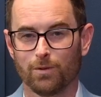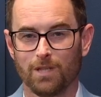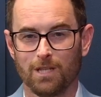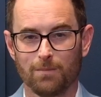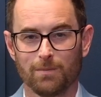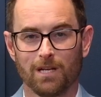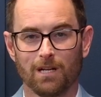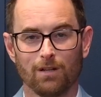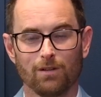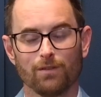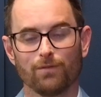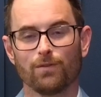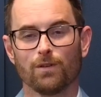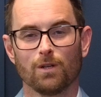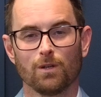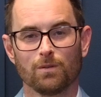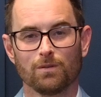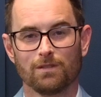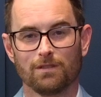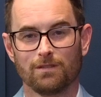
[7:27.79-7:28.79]
email or
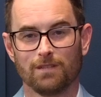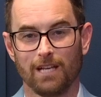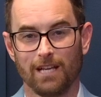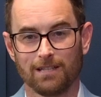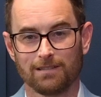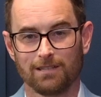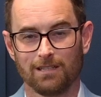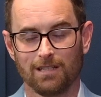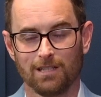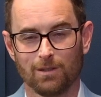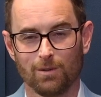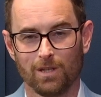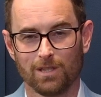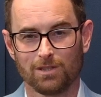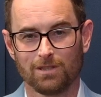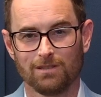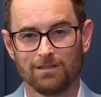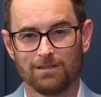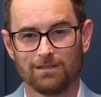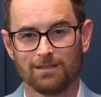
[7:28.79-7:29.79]
phone to ask any
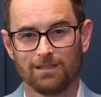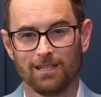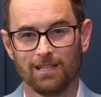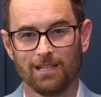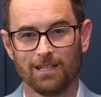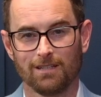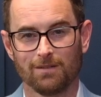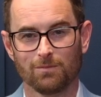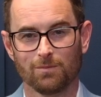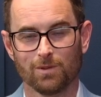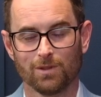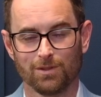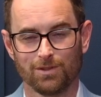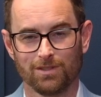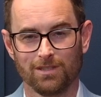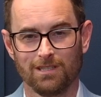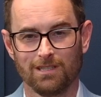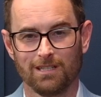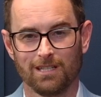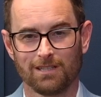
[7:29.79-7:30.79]
questions, and we'll
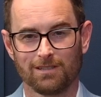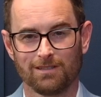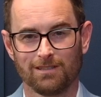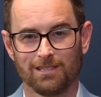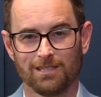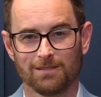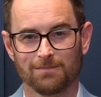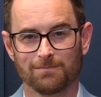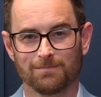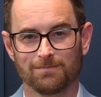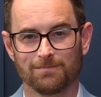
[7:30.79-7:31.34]
see you next time.